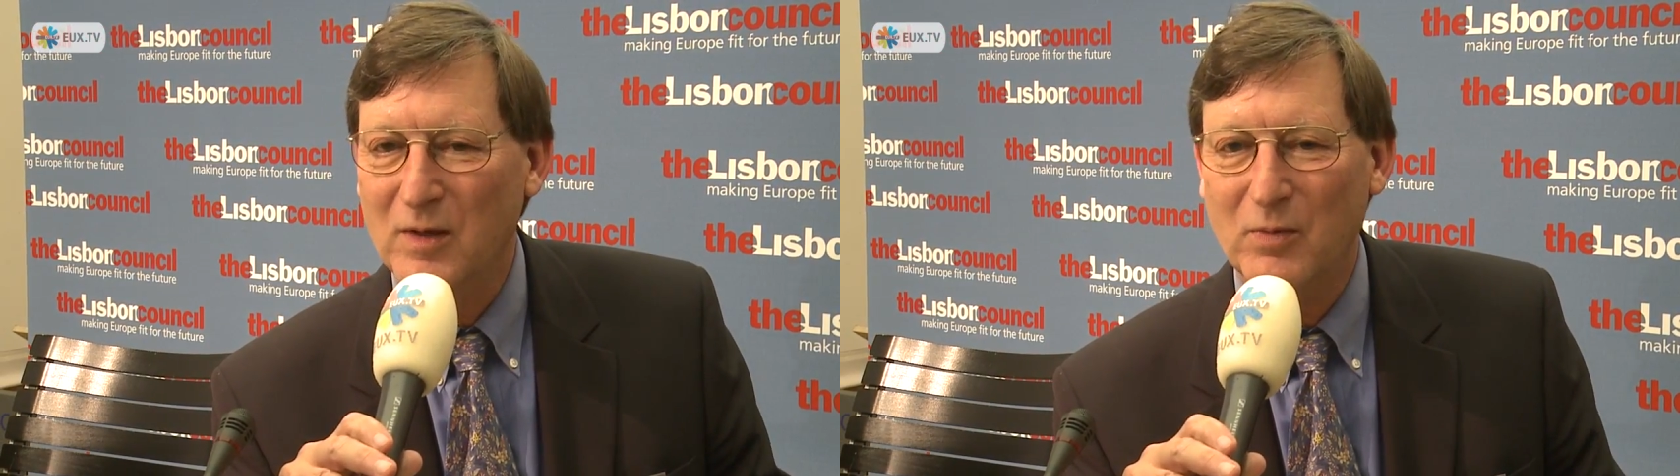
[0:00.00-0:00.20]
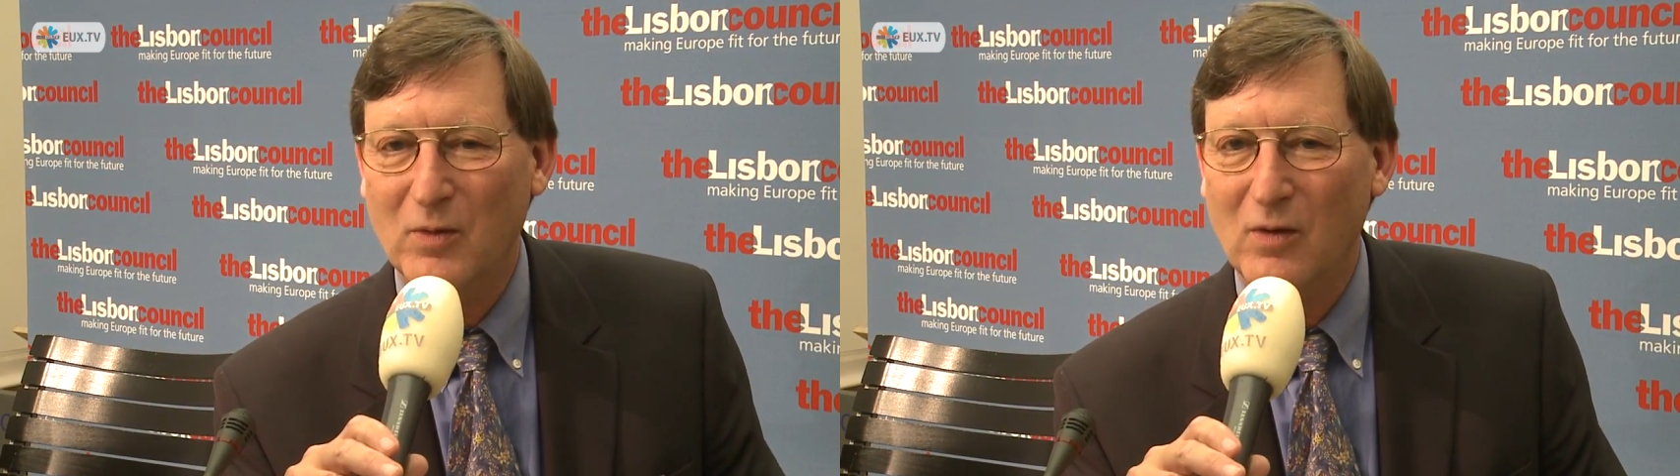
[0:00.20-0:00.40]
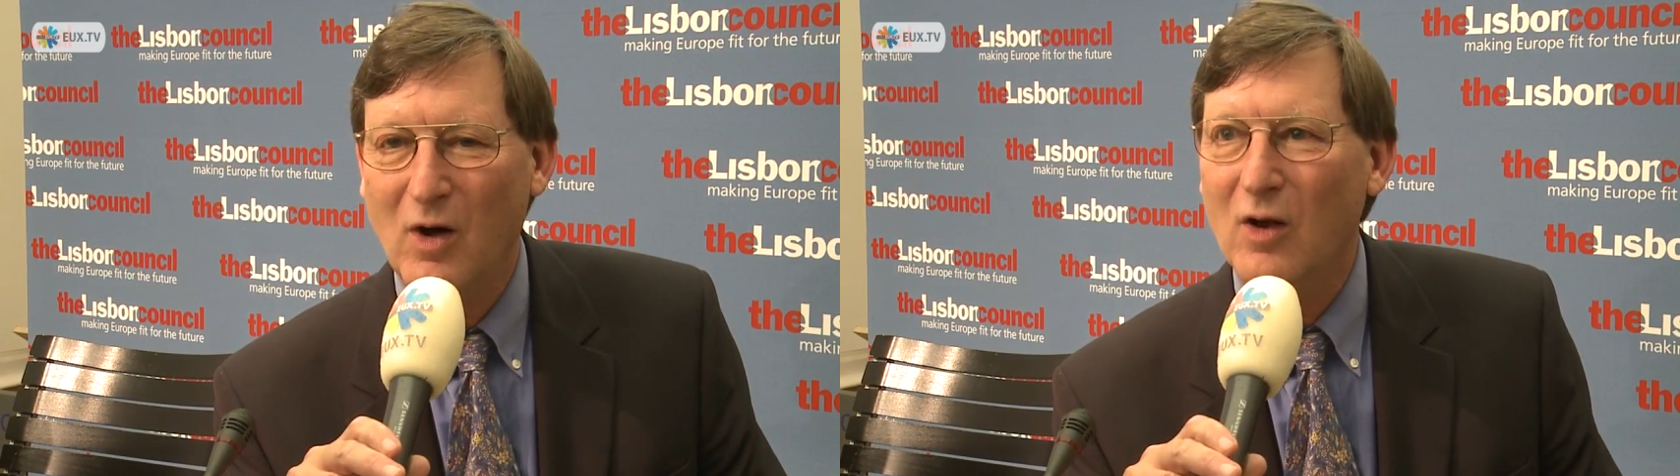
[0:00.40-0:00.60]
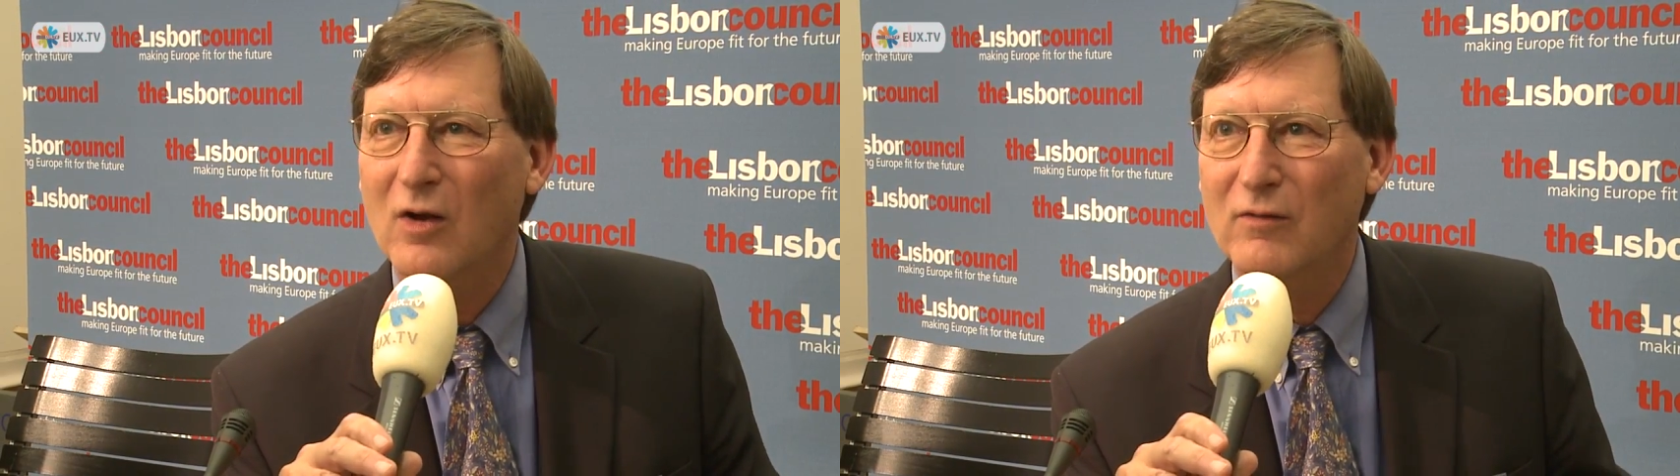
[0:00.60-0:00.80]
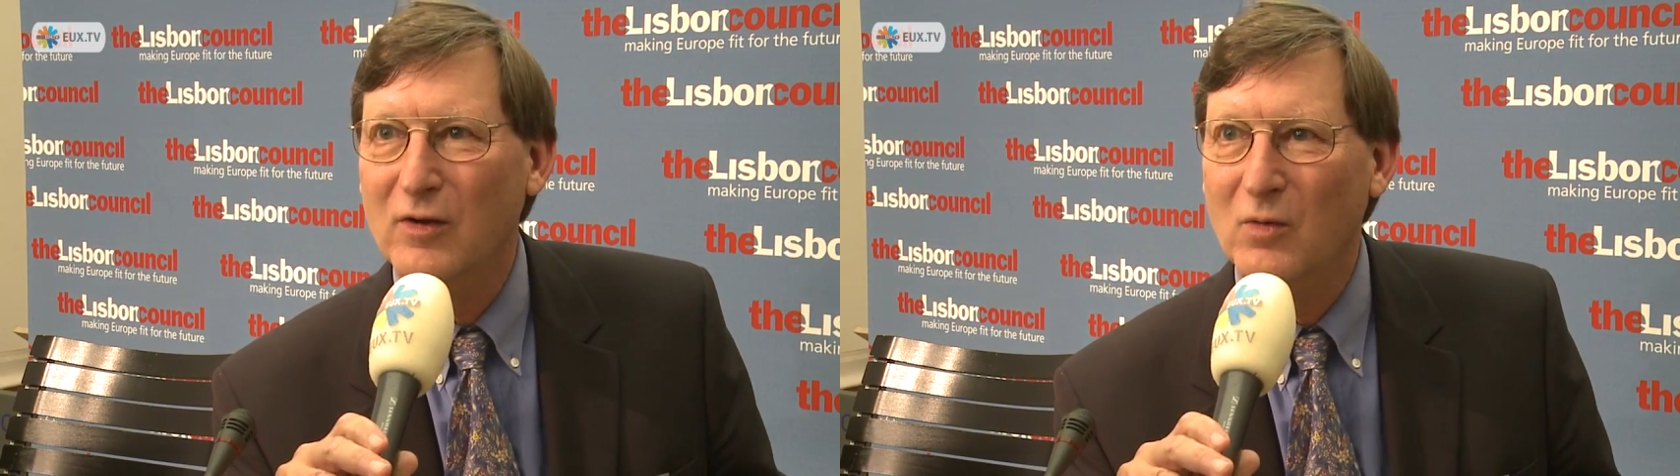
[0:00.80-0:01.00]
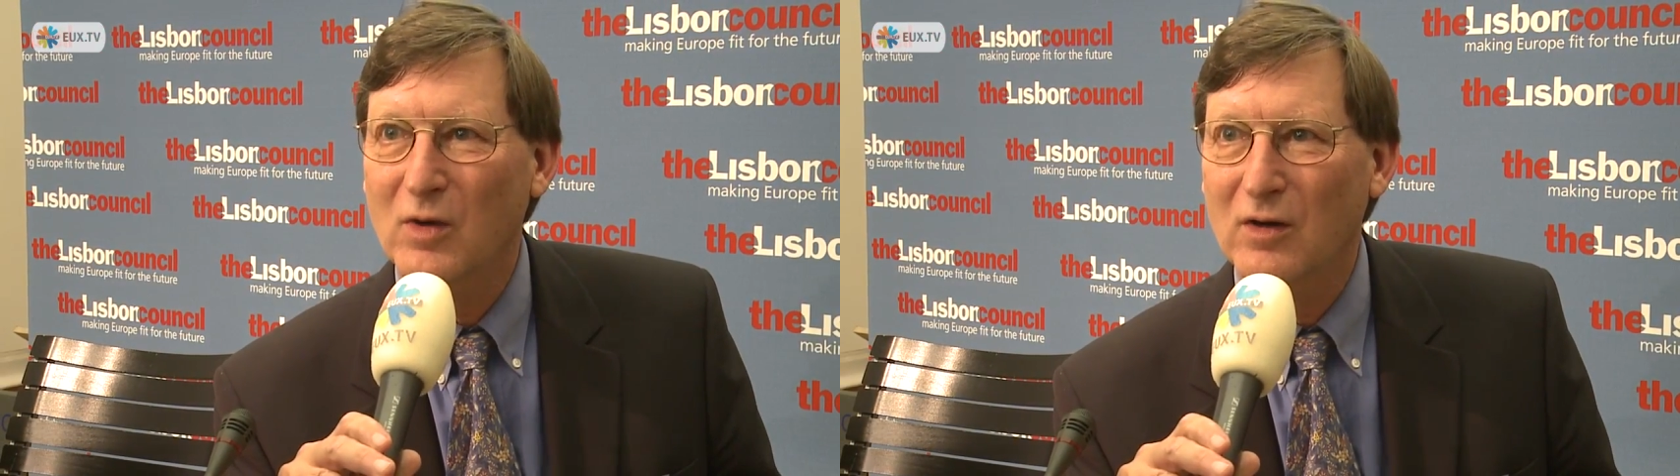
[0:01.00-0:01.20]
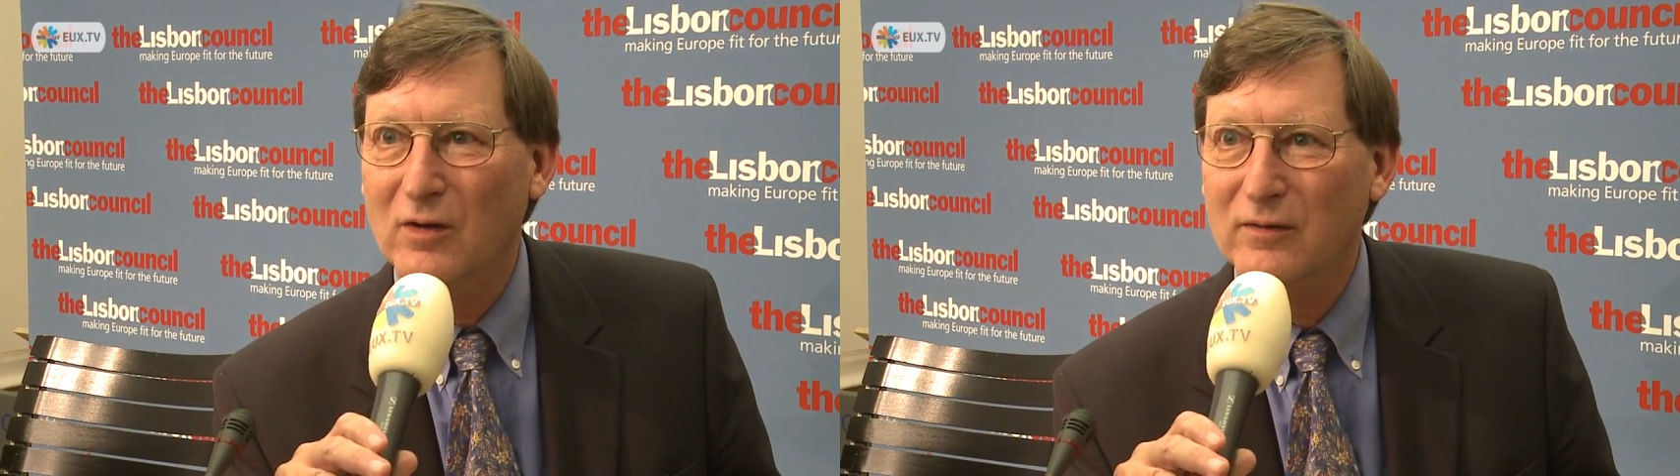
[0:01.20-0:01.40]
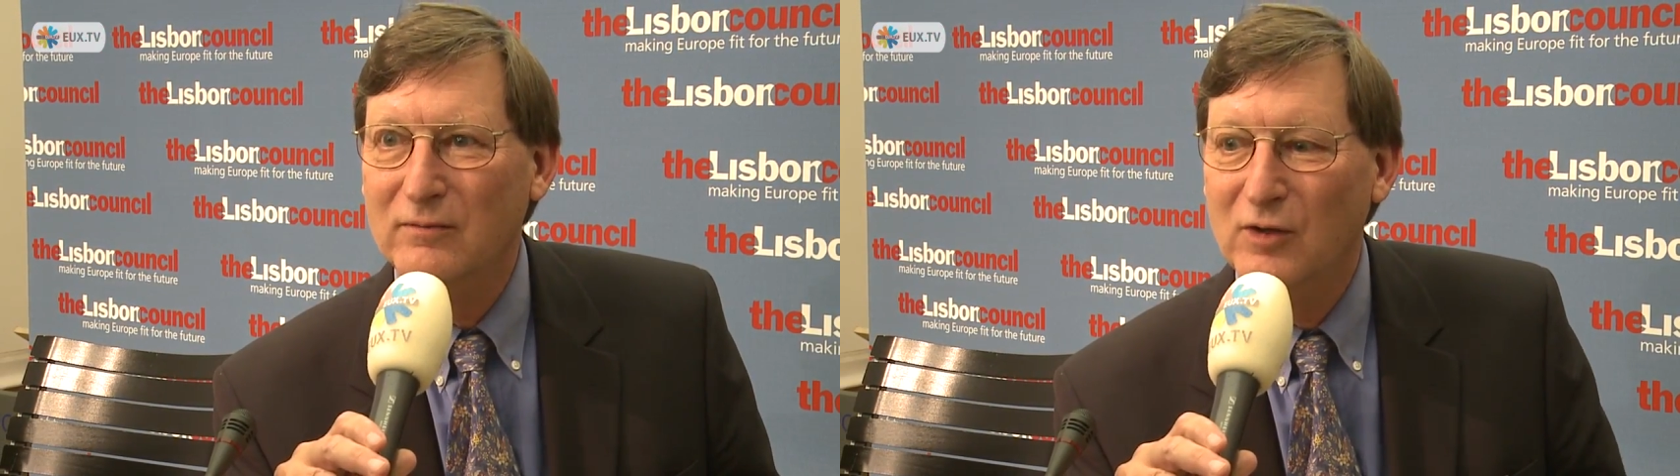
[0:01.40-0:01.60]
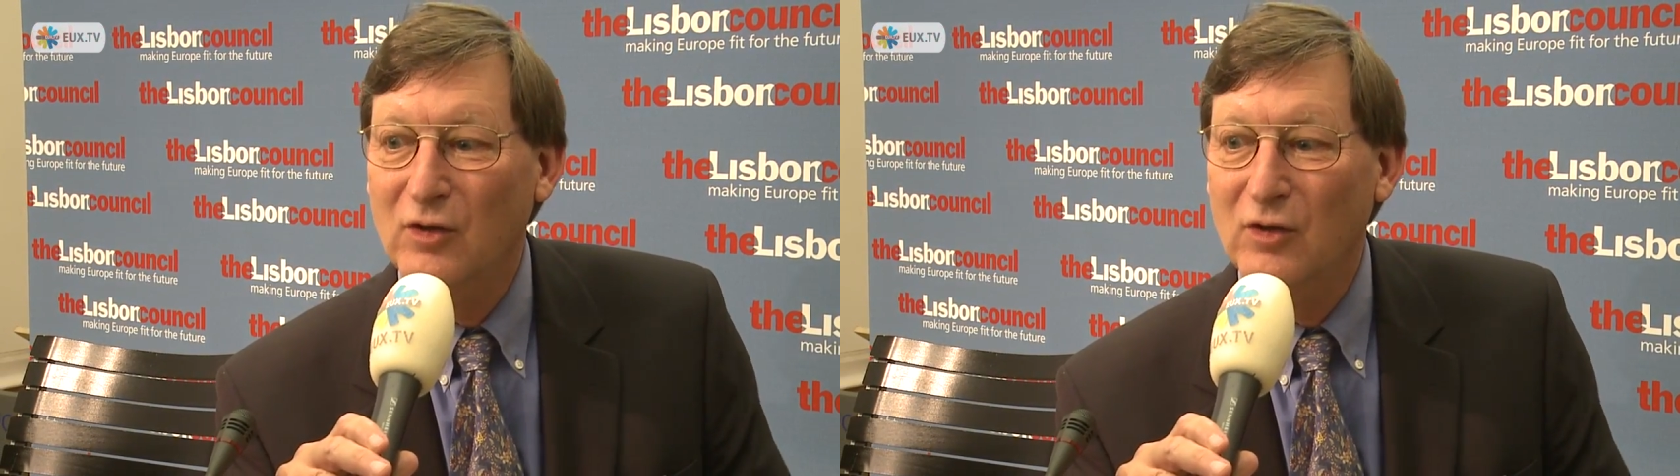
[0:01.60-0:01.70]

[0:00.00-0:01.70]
people all over the world